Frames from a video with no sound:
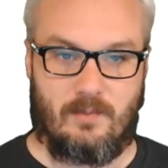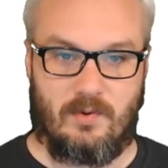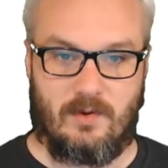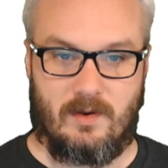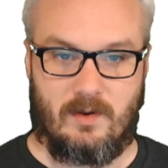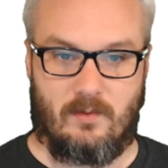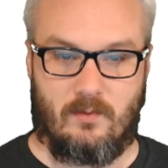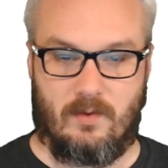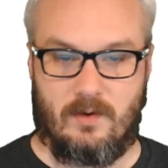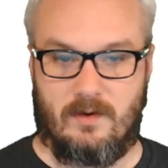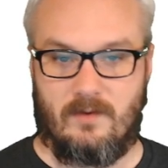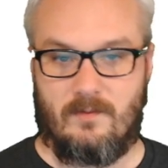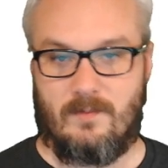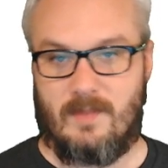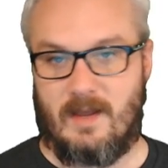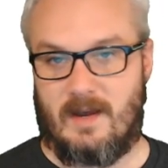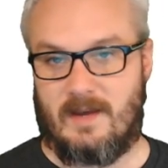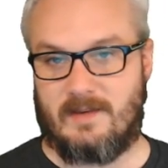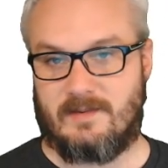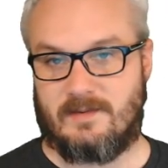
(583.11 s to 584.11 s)
putting 1 of
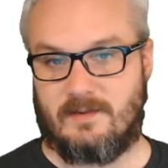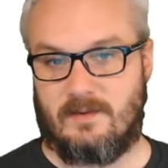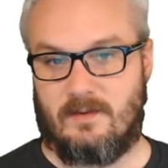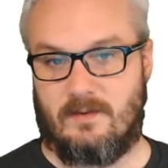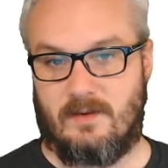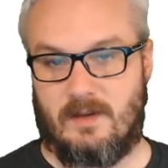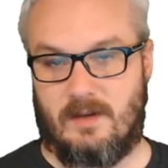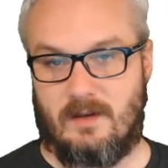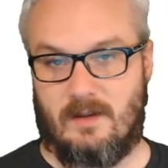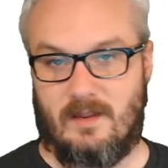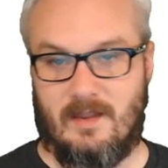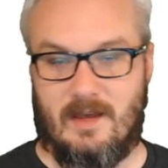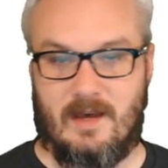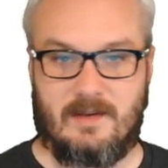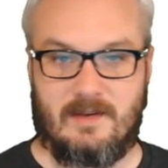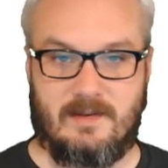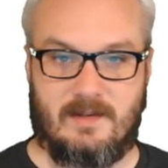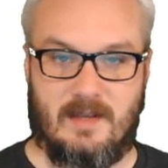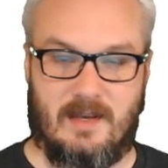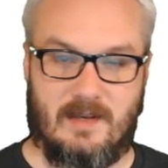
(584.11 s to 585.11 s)
Blast Zone in a lot
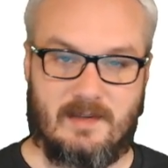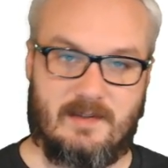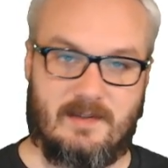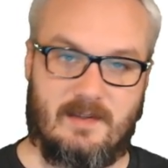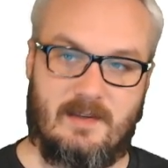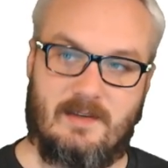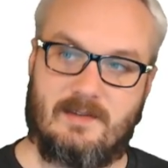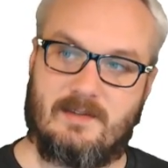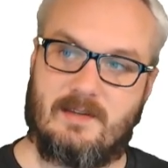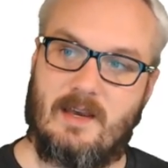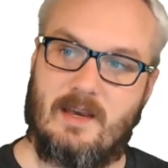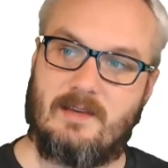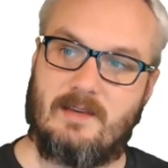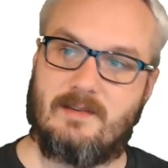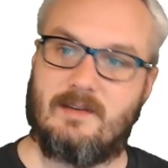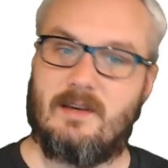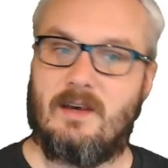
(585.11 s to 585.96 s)
of decks these days.